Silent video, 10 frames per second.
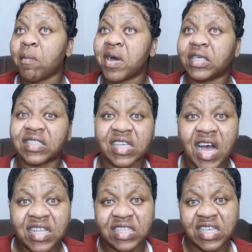past
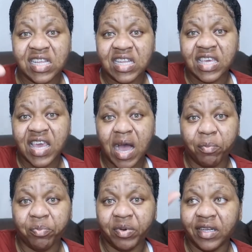content
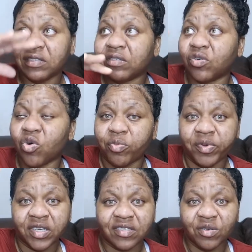gap and go up
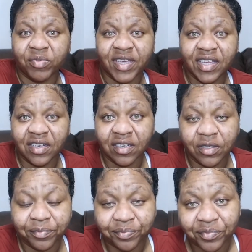in a some hill.
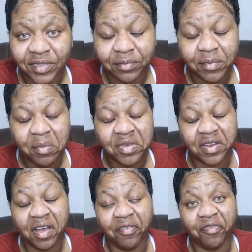Maybe
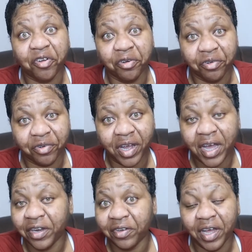in a four
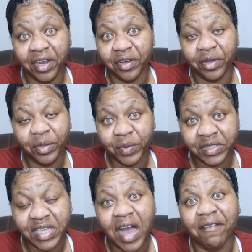and a
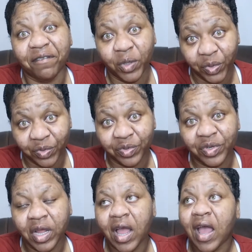close a four.
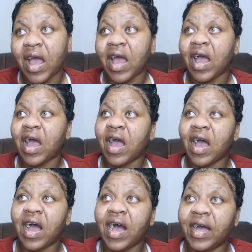
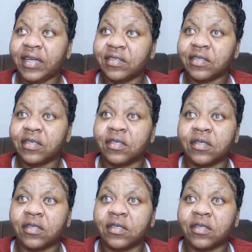And